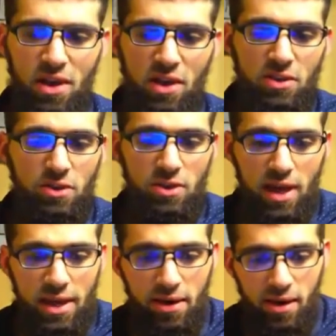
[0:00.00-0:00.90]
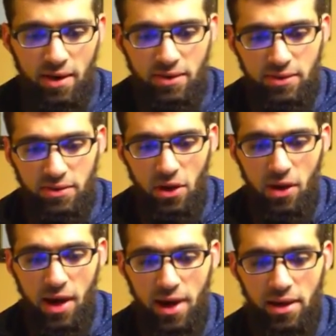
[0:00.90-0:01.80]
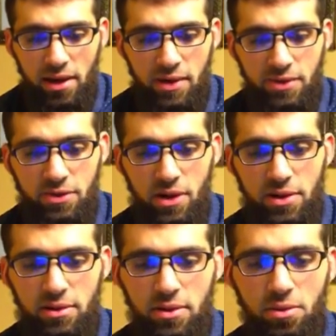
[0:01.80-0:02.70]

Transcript: So let us go ahead and get started